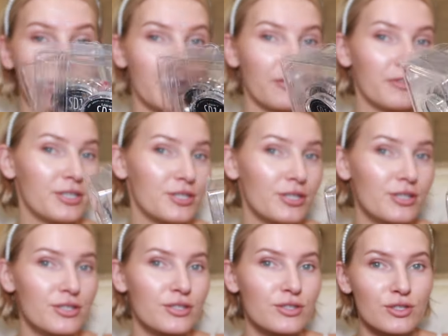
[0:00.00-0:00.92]
lighter
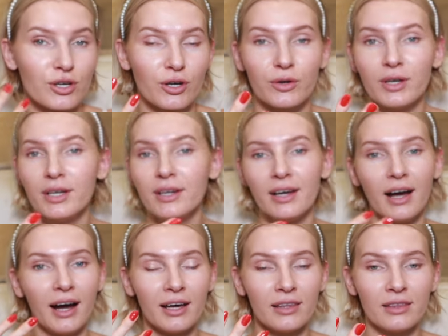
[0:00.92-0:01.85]
features, so
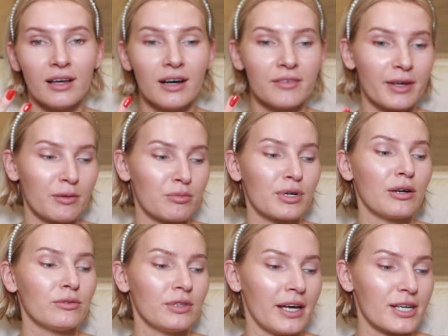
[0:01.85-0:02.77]
I love a
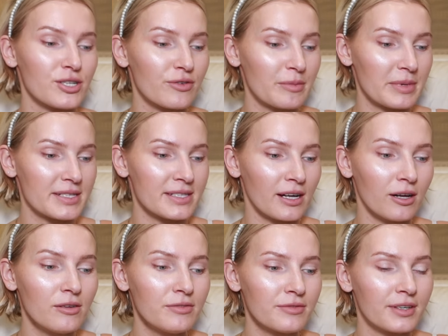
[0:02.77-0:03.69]
brown lash for
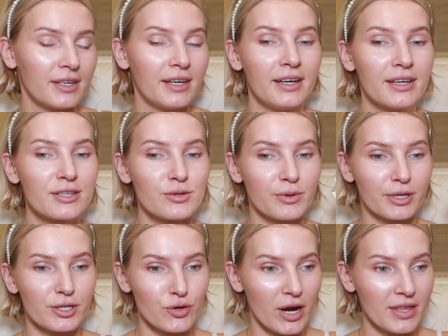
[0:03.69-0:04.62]
myself. So we're
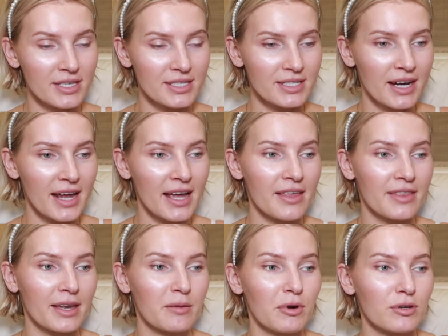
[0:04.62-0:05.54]
gonna try these today, and
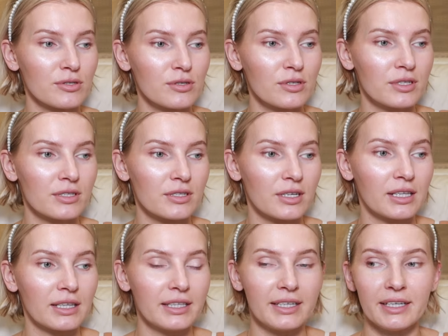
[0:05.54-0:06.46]
then I'm also gonna
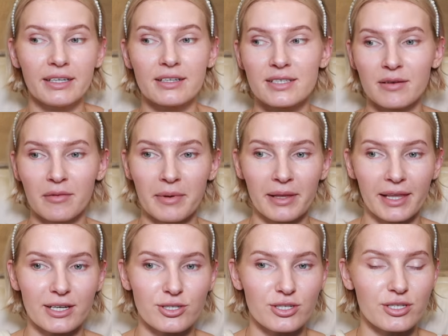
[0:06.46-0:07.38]
clean some of my
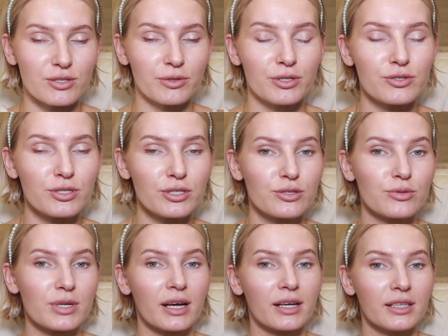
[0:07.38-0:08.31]
lashes. So I usually do
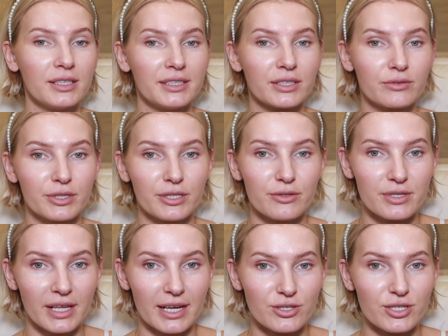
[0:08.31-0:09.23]
not clean and reuse
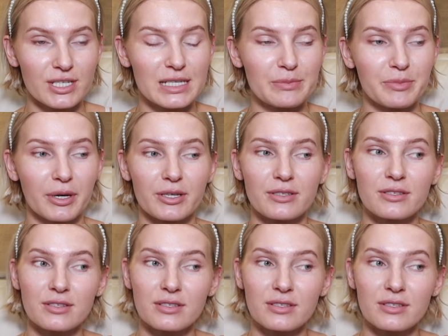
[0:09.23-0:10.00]
lashes, but